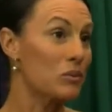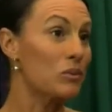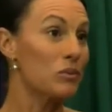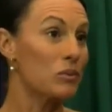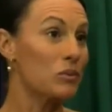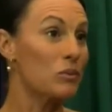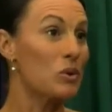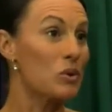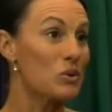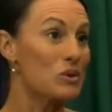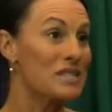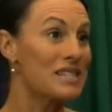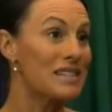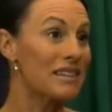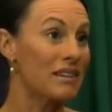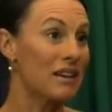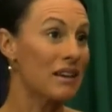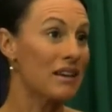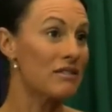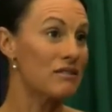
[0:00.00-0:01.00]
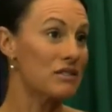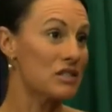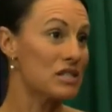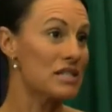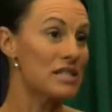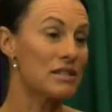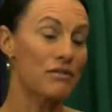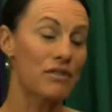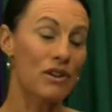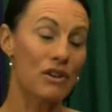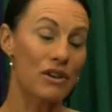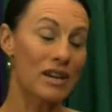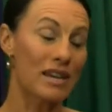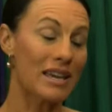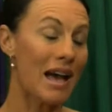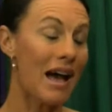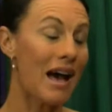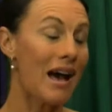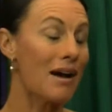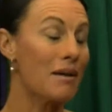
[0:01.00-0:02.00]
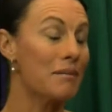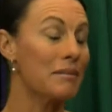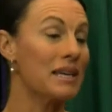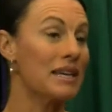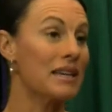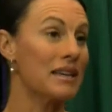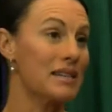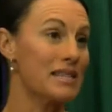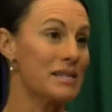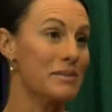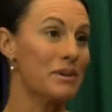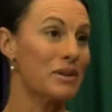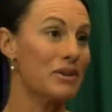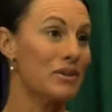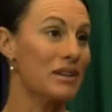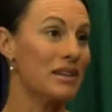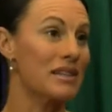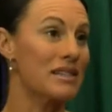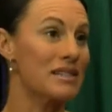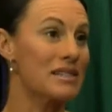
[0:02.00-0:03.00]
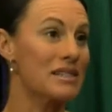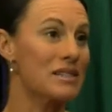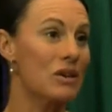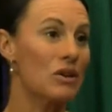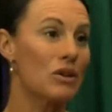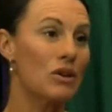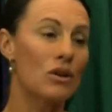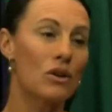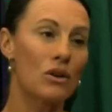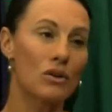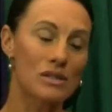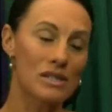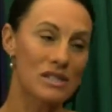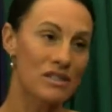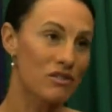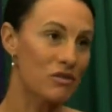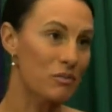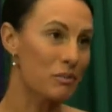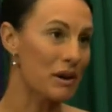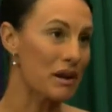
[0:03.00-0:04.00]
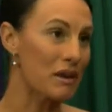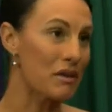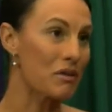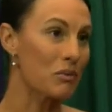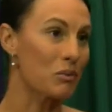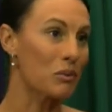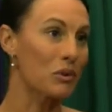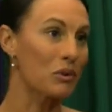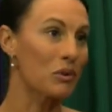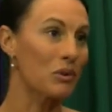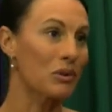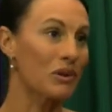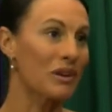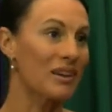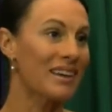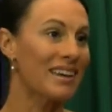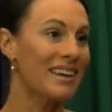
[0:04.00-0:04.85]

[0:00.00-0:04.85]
was, just a very calming experience. So lots of breath work.